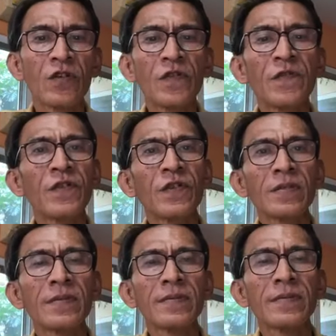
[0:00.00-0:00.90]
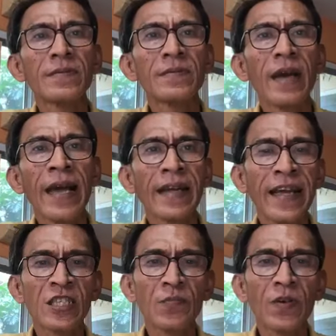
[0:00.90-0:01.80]
good food, and
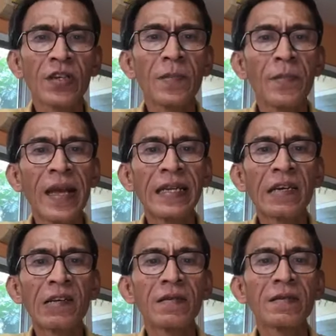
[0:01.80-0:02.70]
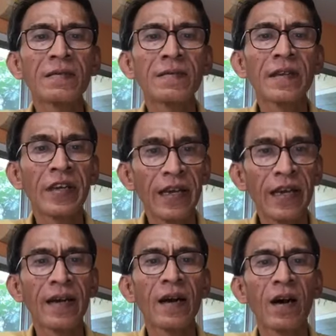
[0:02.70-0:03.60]
expert medical
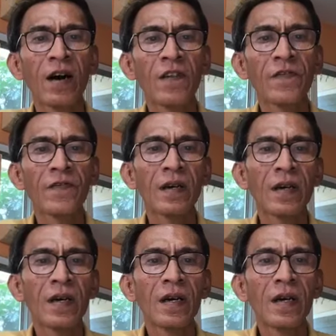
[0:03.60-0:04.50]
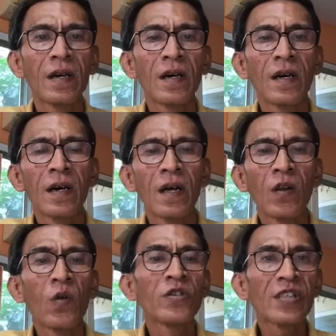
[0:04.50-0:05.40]
care of
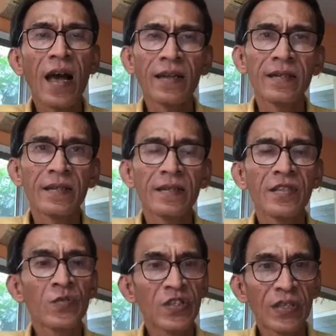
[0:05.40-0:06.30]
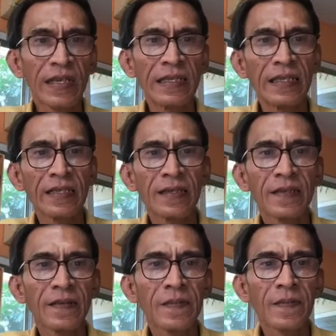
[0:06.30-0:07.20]
Lausanne, Switzerland.
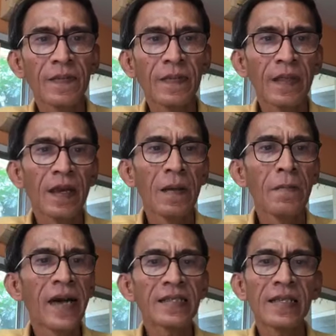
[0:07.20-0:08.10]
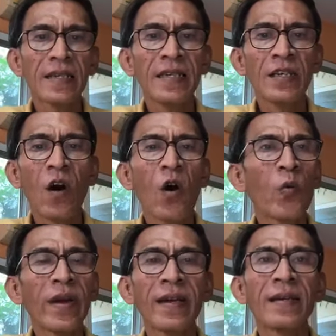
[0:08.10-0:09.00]
But he
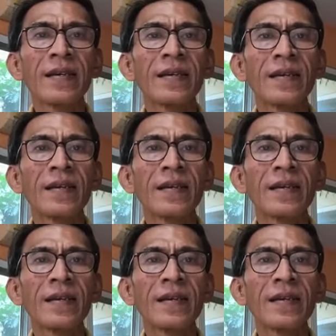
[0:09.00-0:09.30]
always